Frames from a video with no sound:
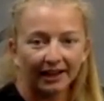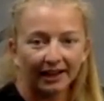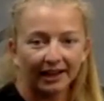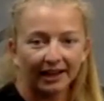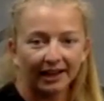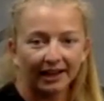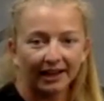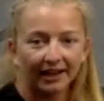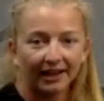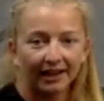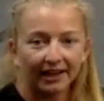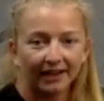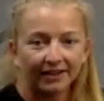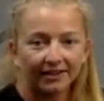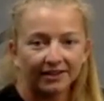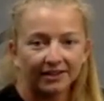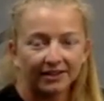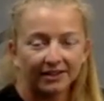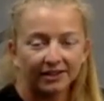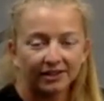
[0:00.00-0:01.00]
And
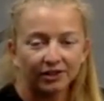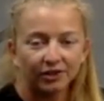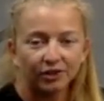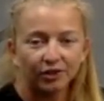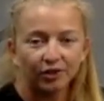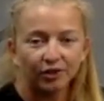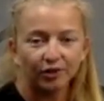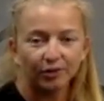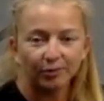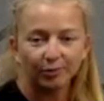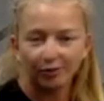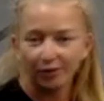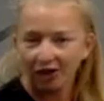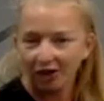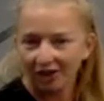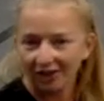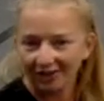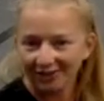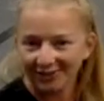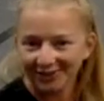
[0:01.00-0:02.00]
the more
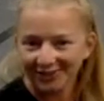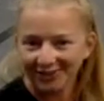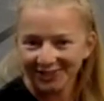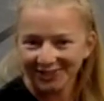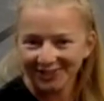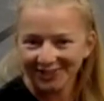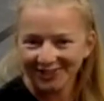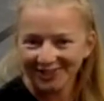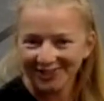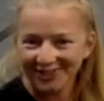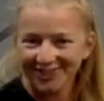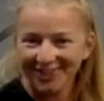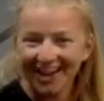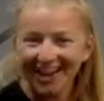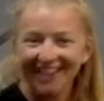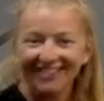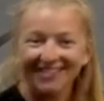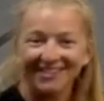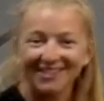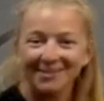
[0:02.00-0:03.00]
often you
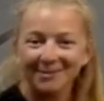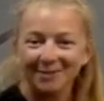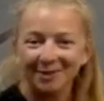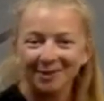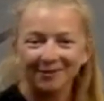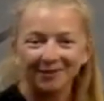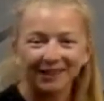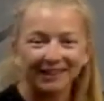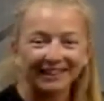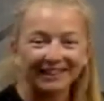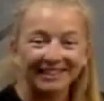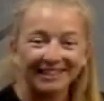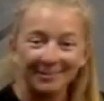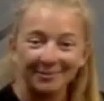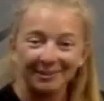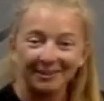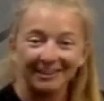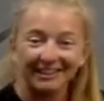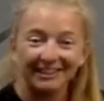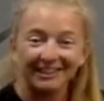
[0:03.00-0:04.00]
stretch, the more
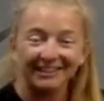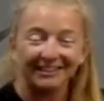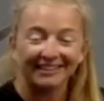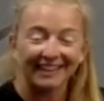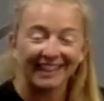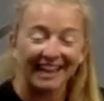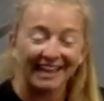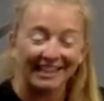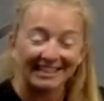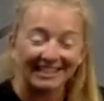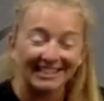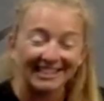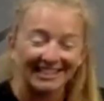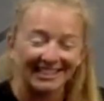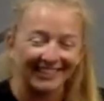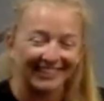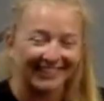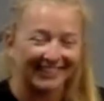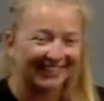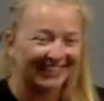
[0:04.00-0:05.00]
flexible you'll get.
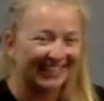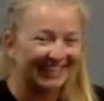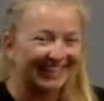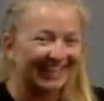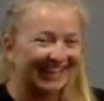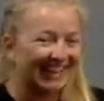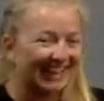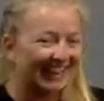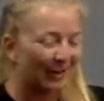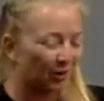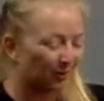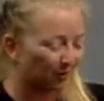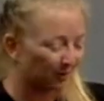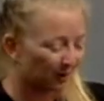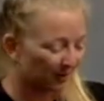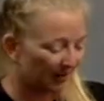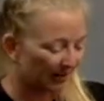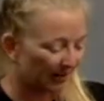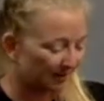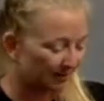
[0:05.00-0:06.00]
So I hope you
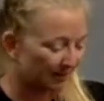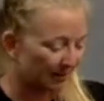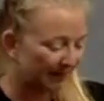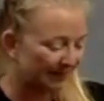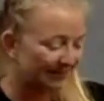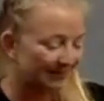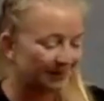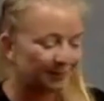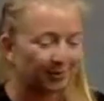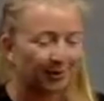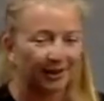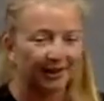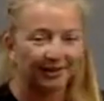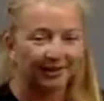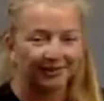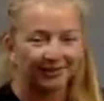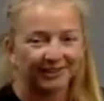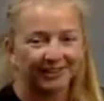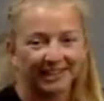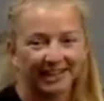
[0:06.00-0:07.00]
guys make this a part of
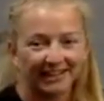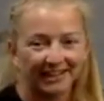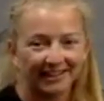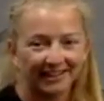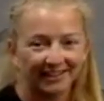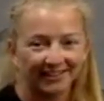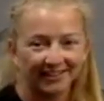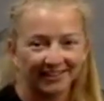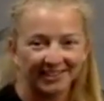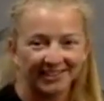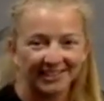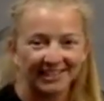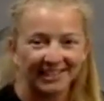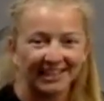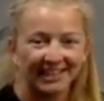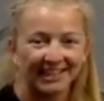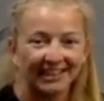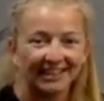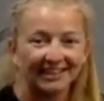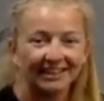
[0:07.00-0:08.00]
your daily
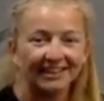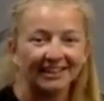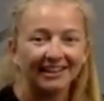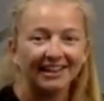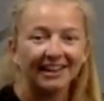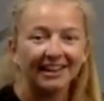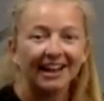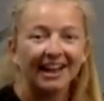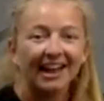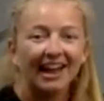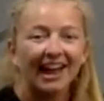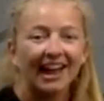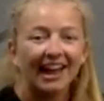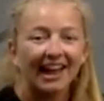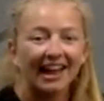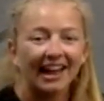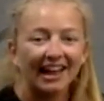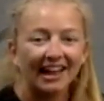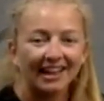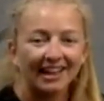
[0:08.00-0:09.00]
routine.
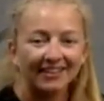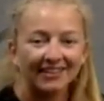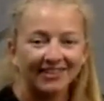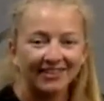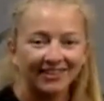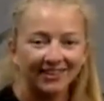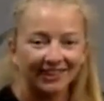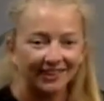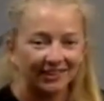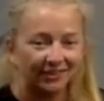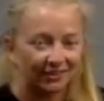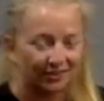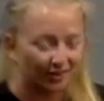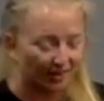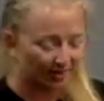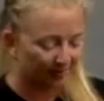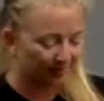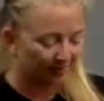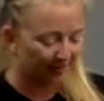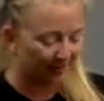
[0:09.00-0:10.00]
And you can
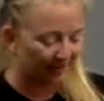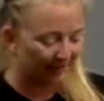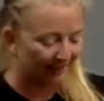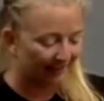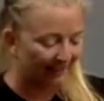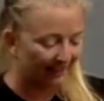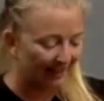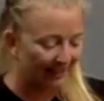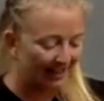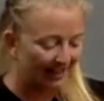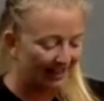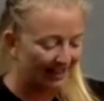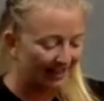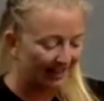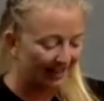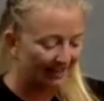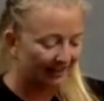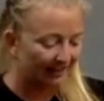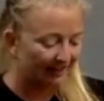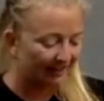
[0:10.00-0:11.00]
drop that
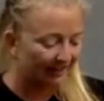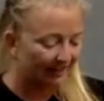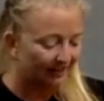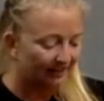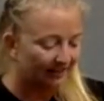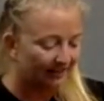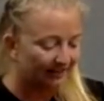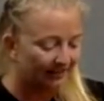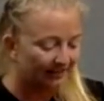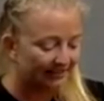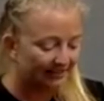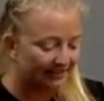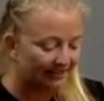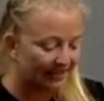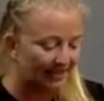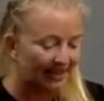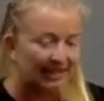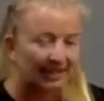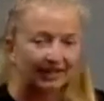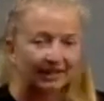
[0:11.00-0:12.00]
leg. Let's
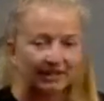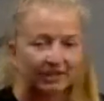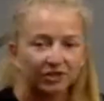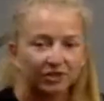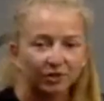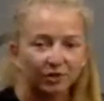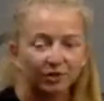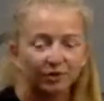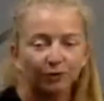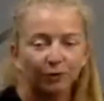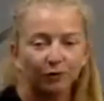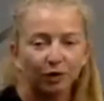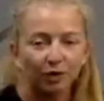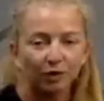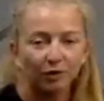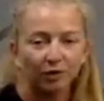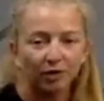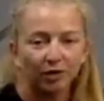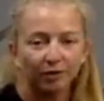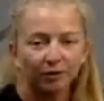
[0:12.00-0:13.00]
take it into a
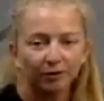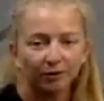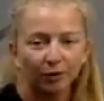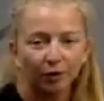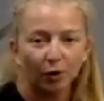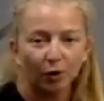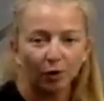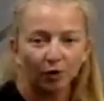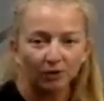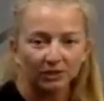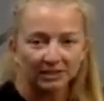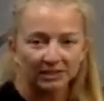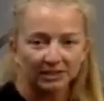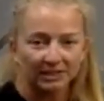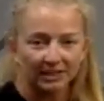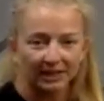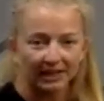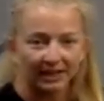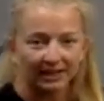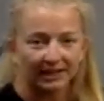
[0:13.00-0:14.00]
forward fold to
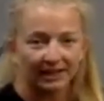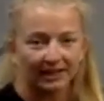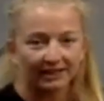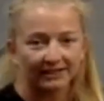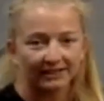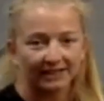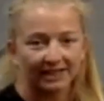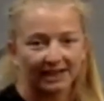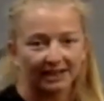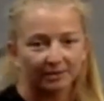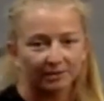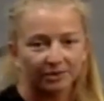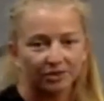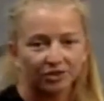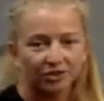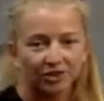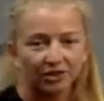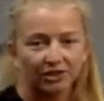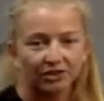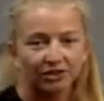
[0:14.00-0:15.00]
get a nice
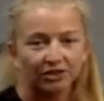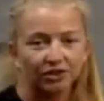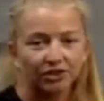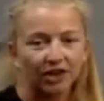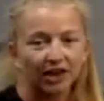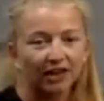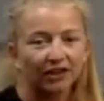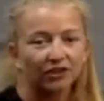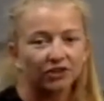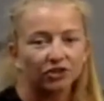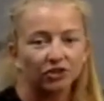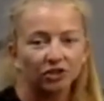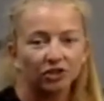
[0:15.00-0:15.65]
hamstring stretch.